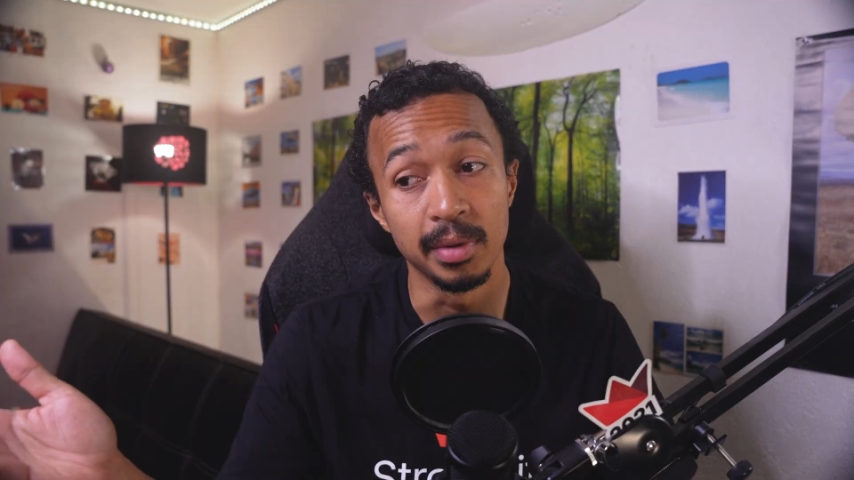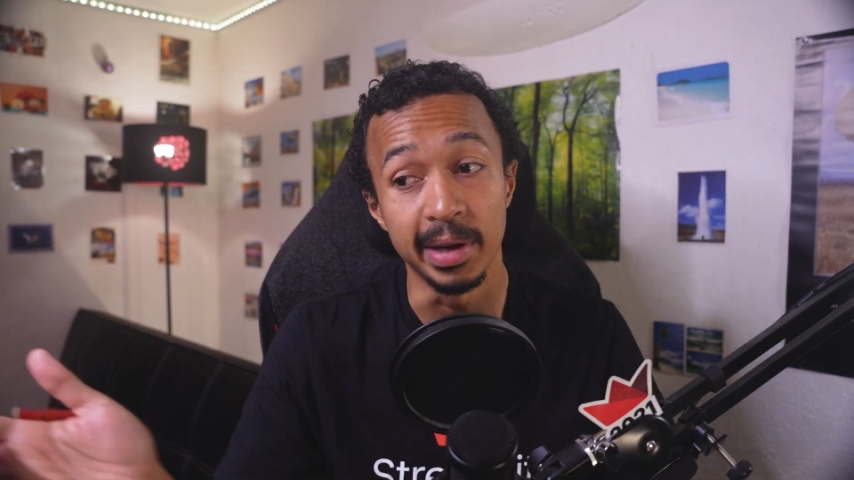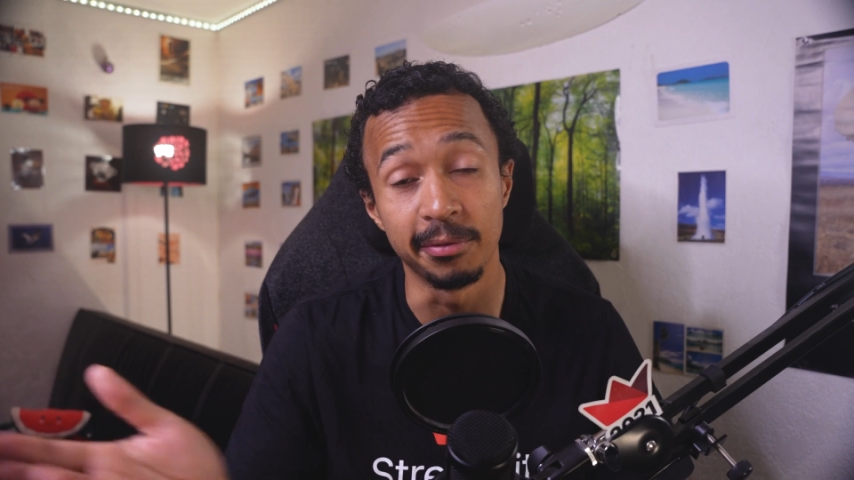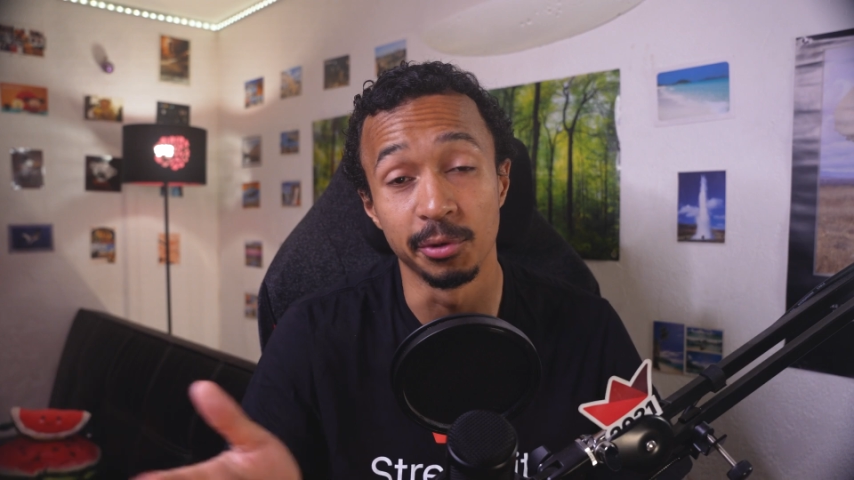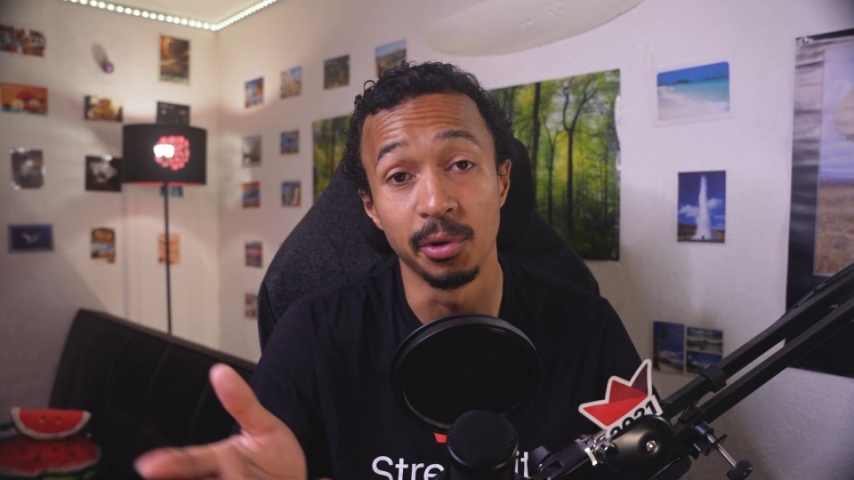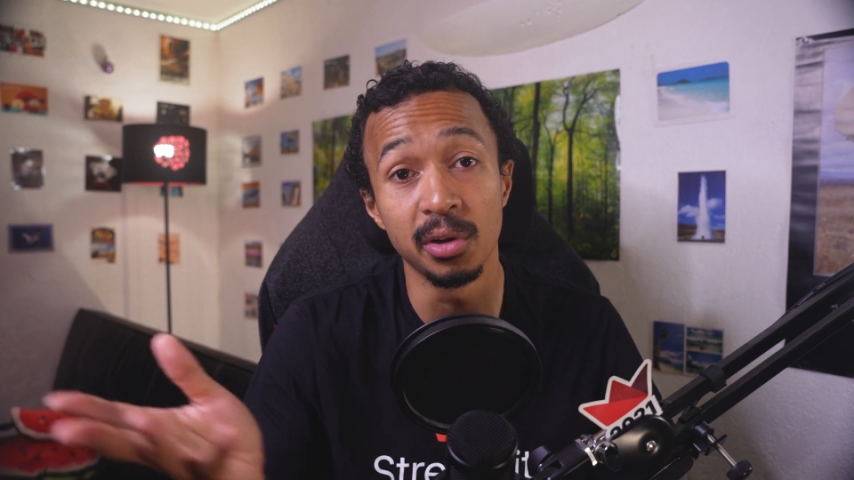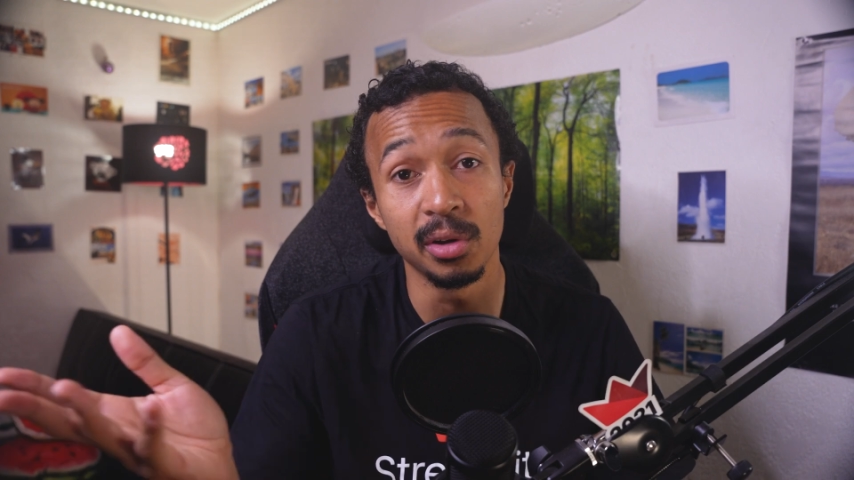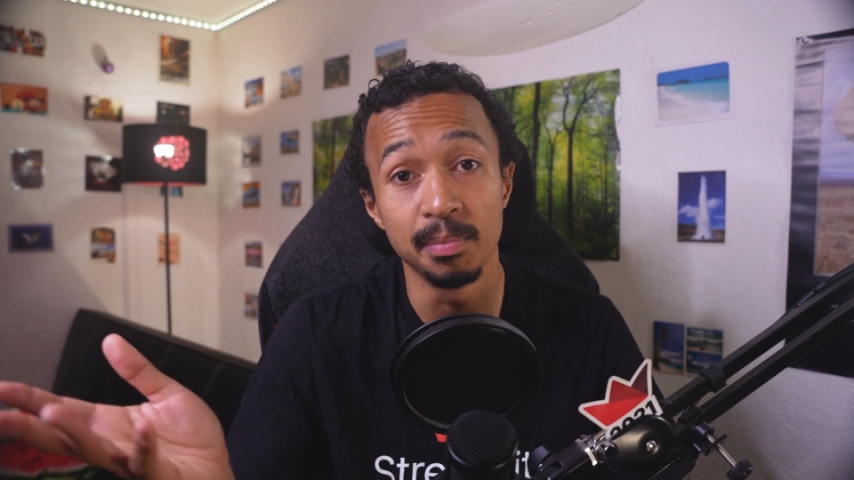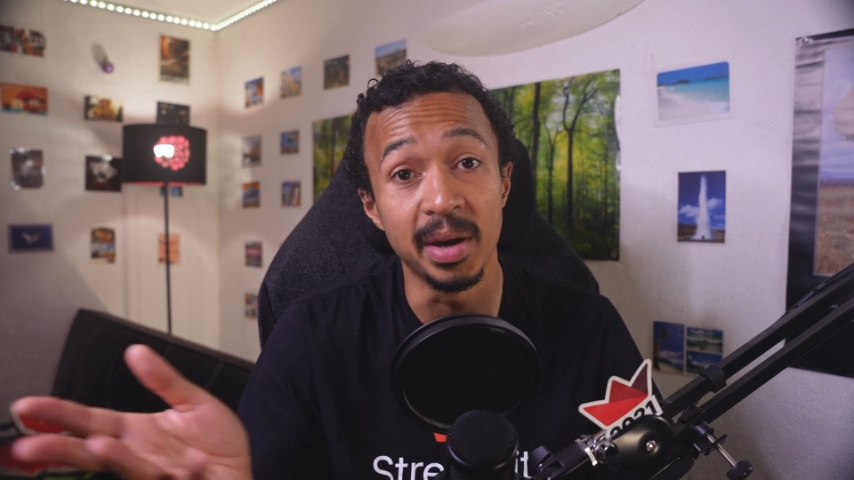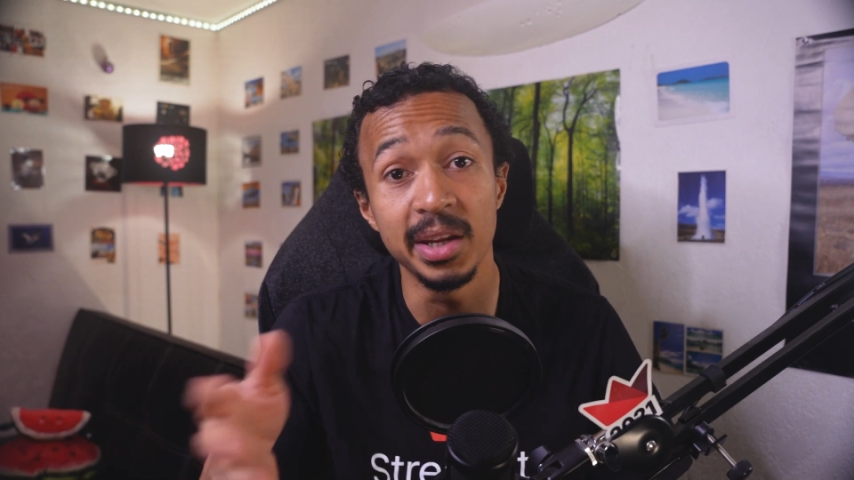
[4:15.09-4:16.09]
After
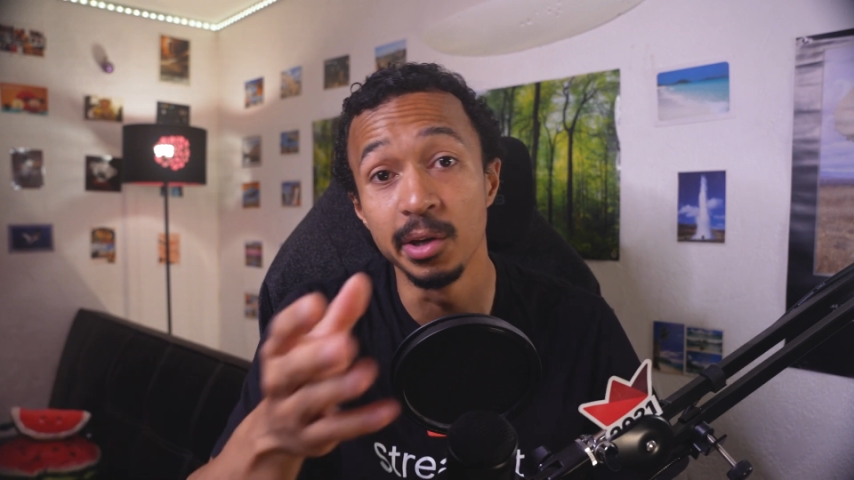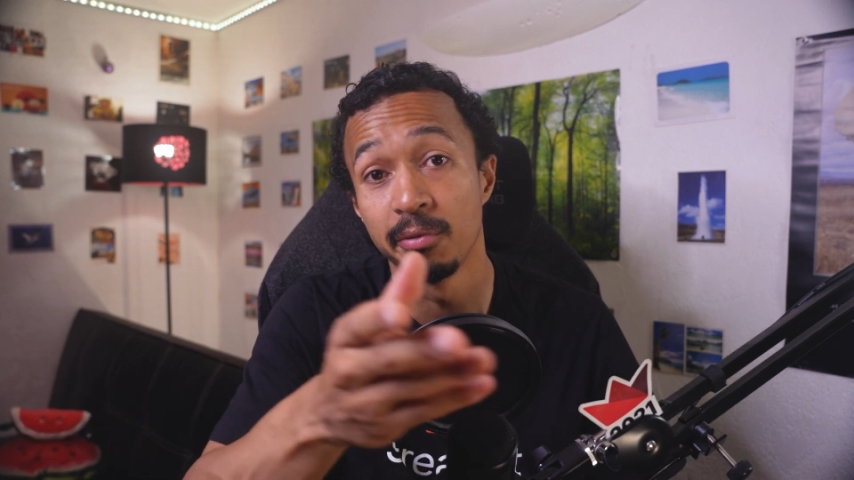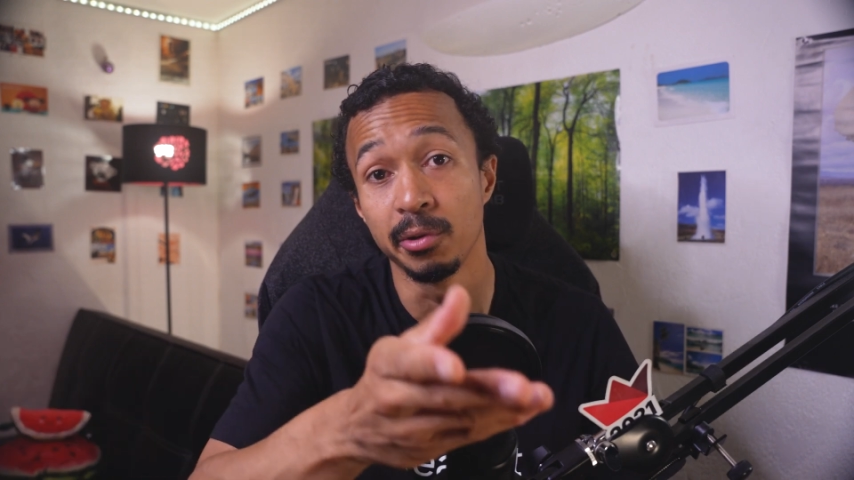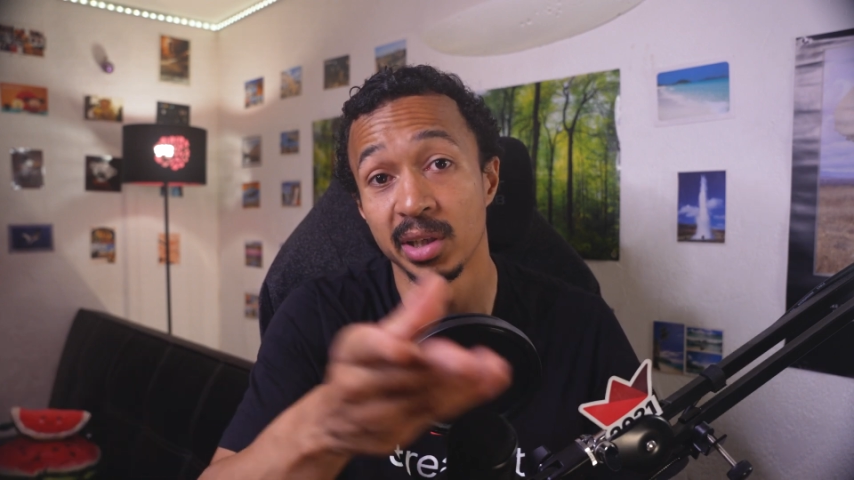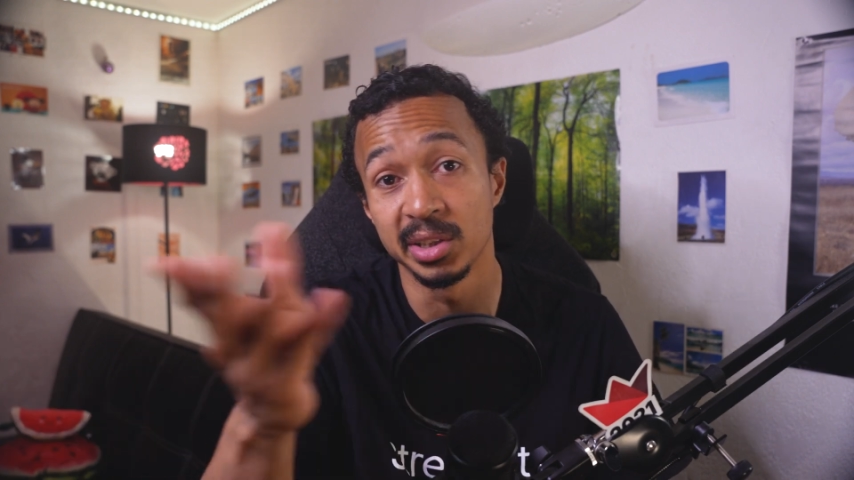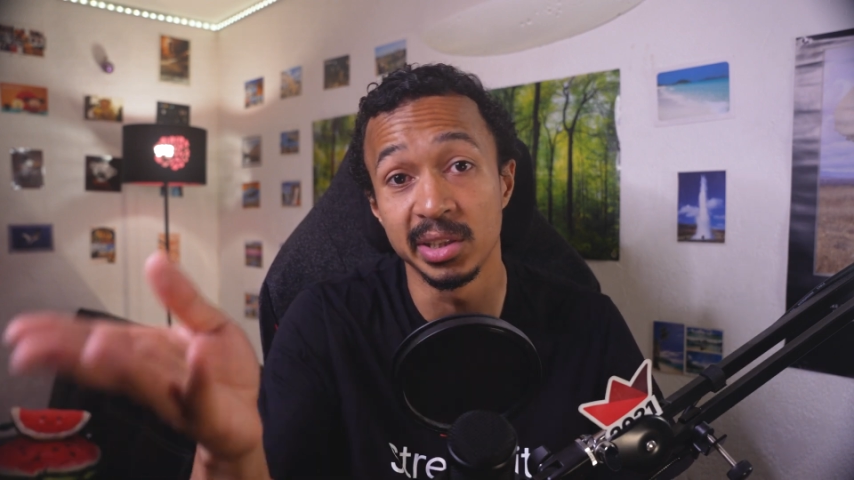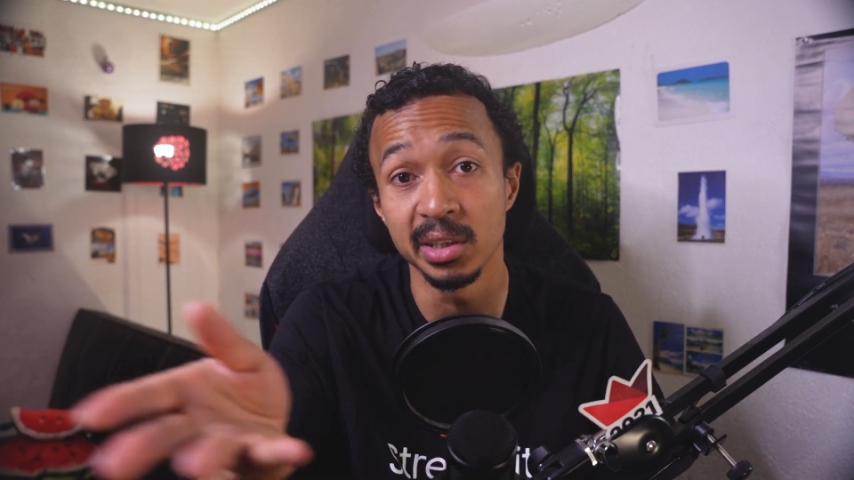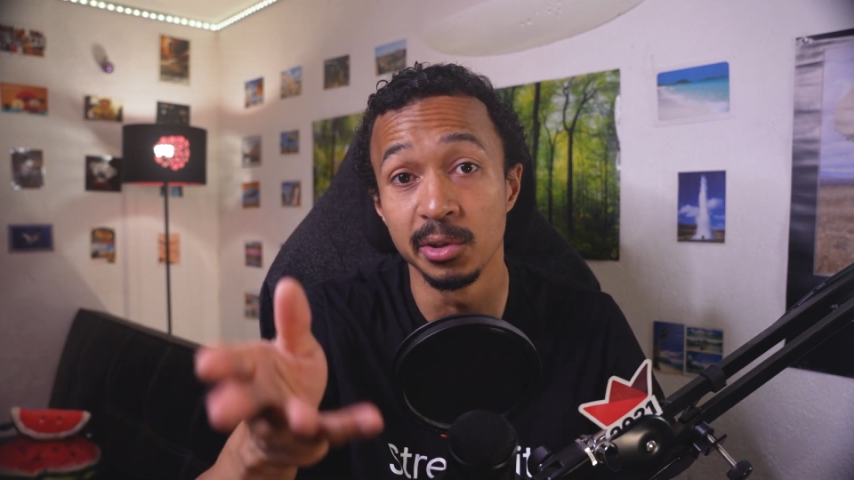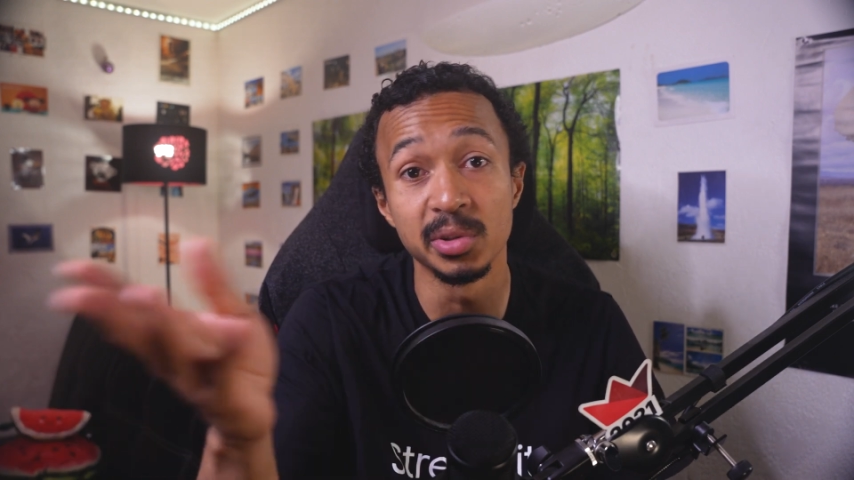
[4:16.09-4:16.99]
all, many of you are still